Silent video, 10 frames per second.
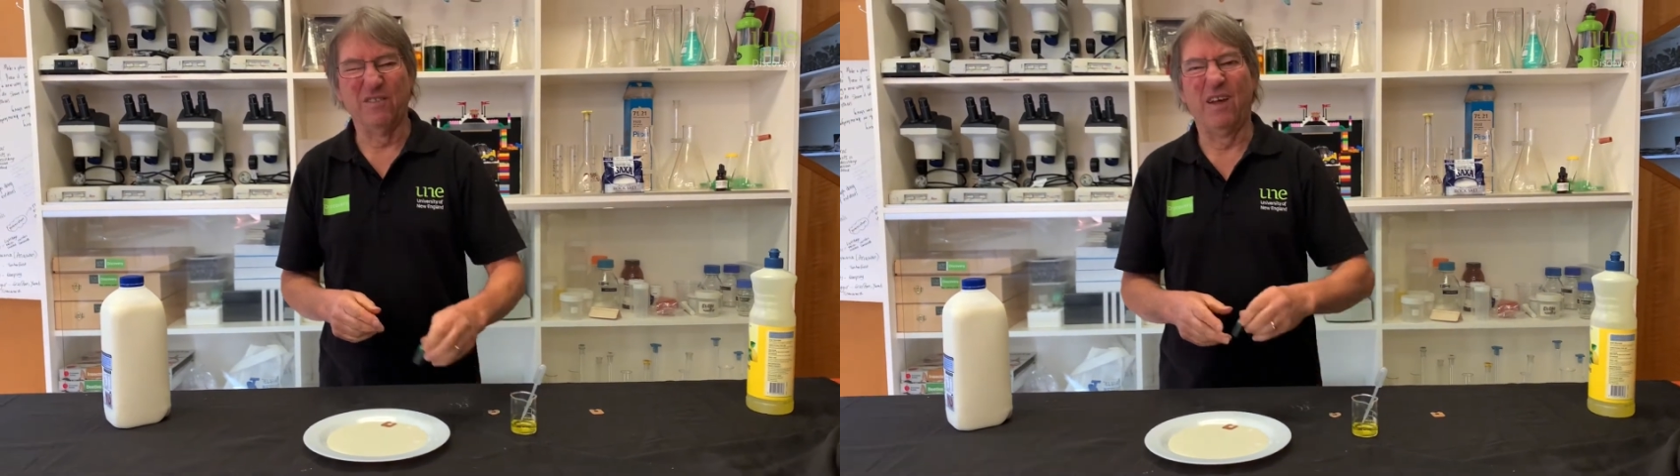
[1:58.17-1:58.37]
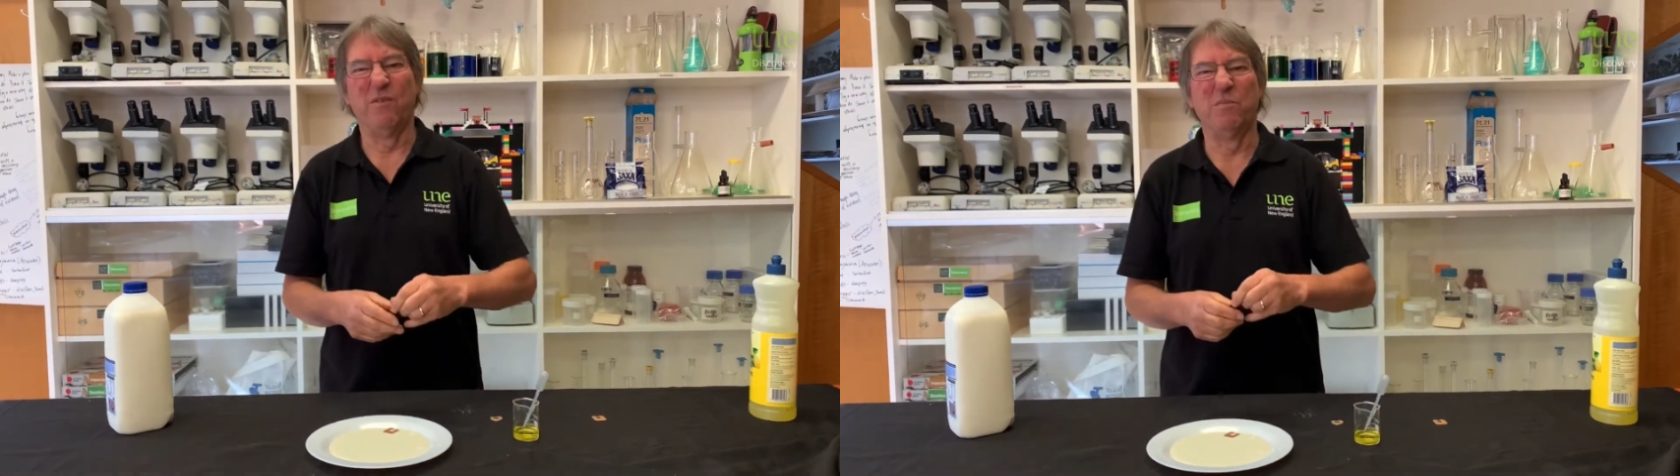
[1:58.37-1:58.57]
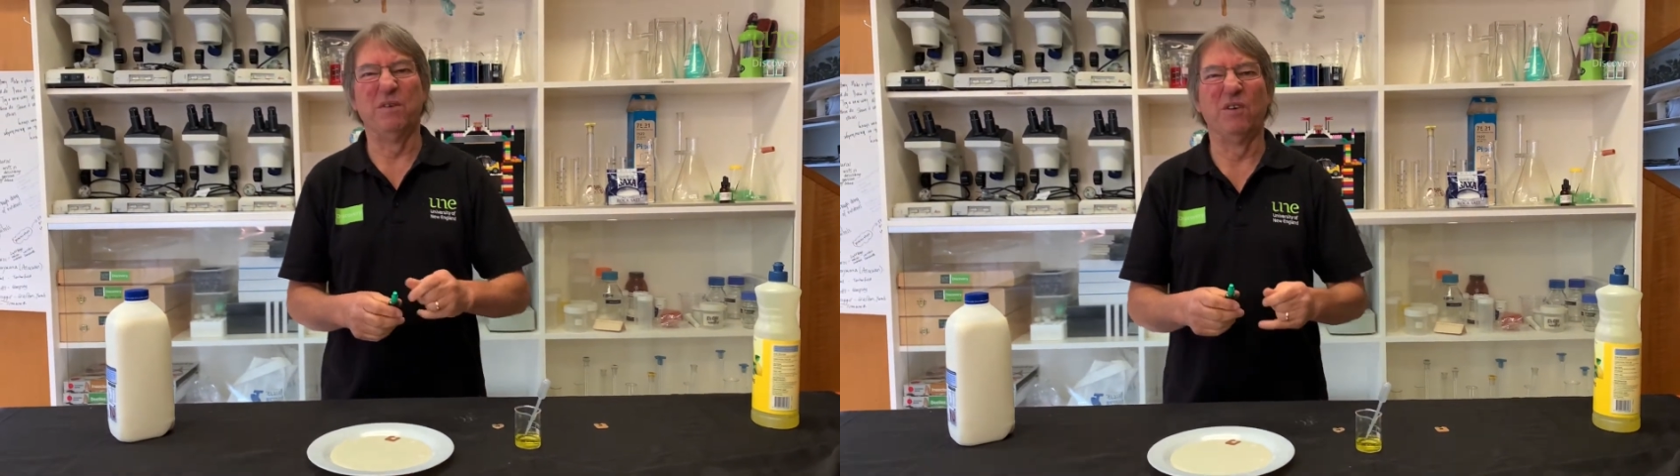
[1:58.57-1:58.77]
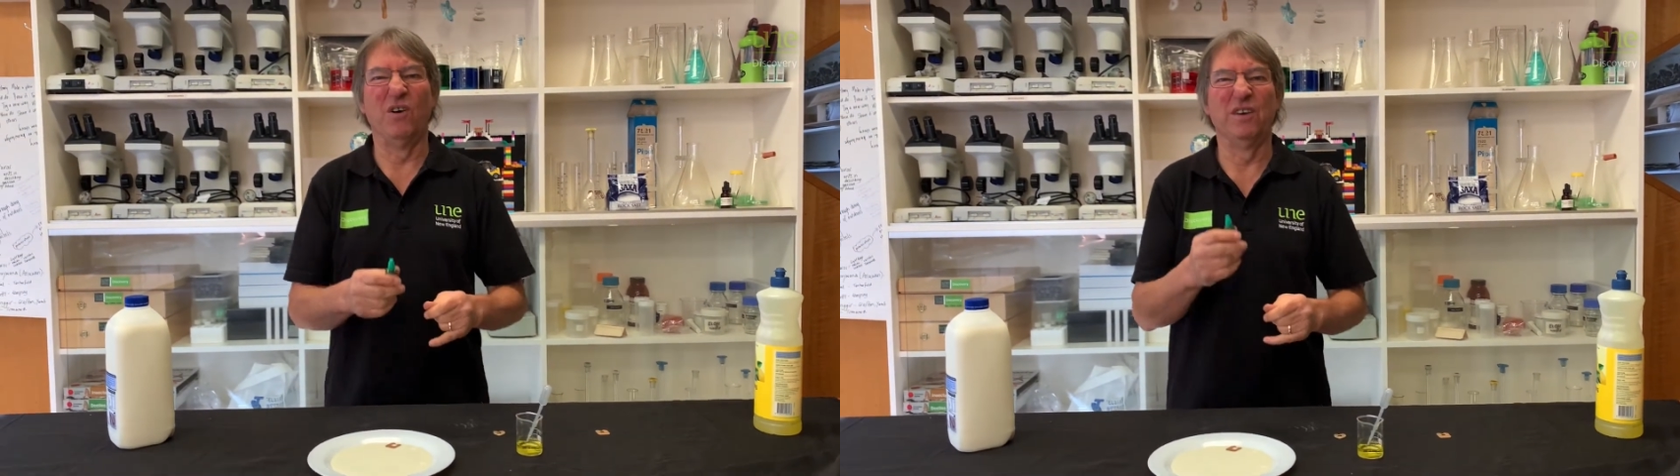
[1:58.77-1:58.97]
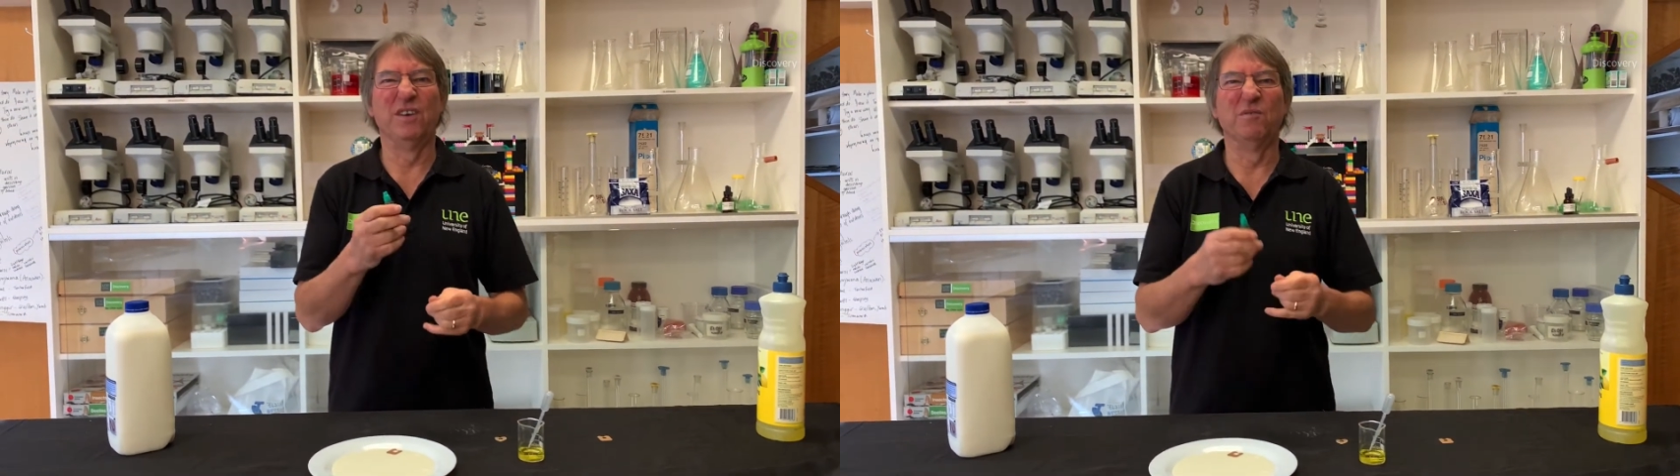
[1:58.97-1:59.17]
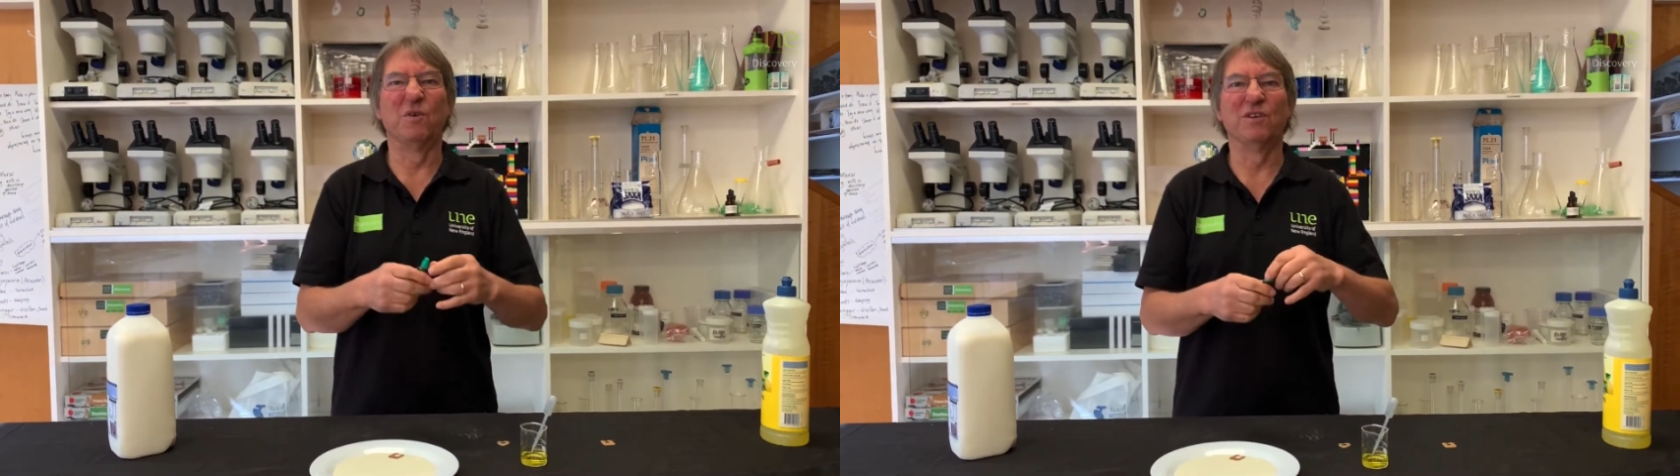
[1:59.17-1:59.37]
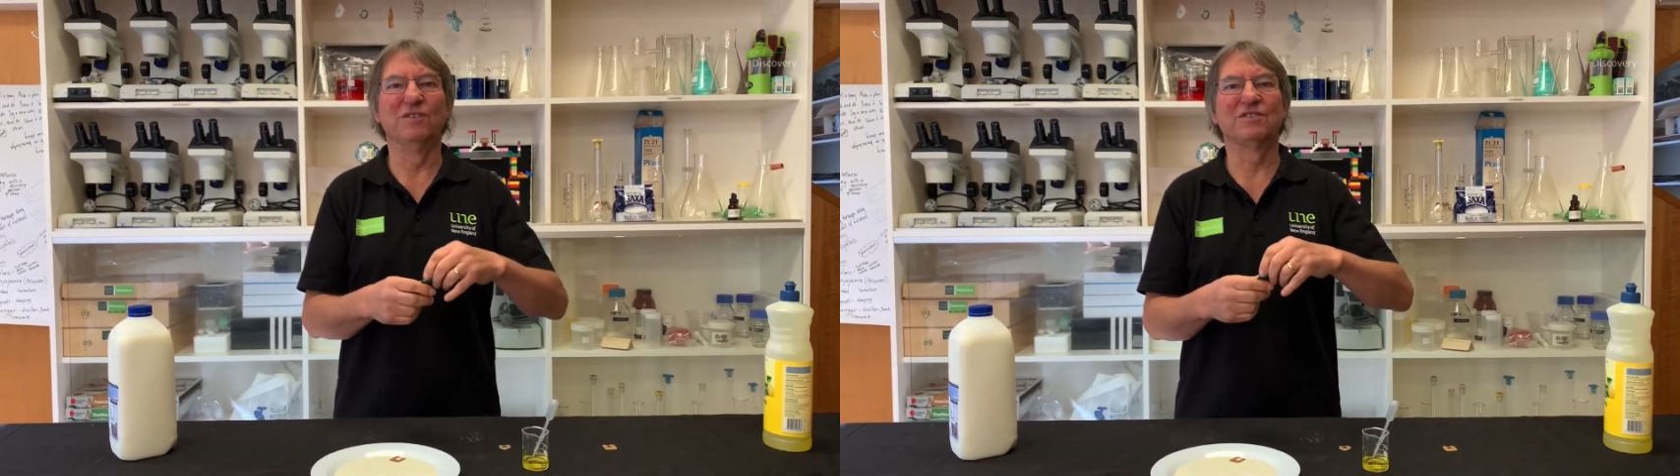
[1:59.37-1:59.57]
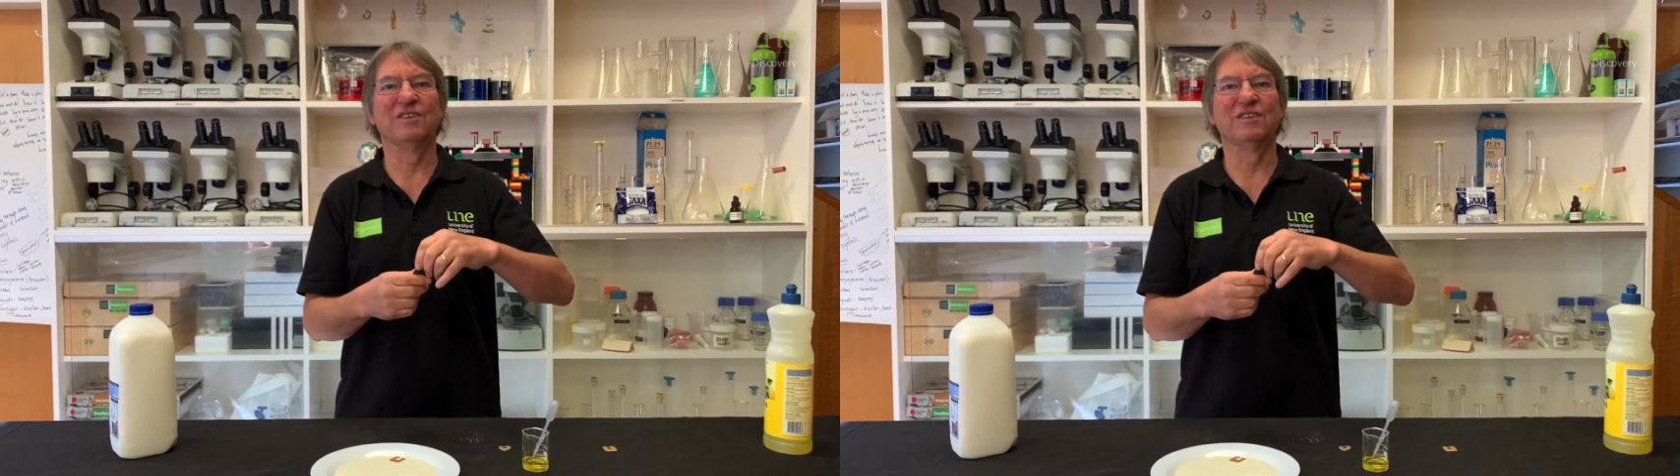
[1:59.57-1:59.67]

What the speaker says: have a bit of an idea of what it looks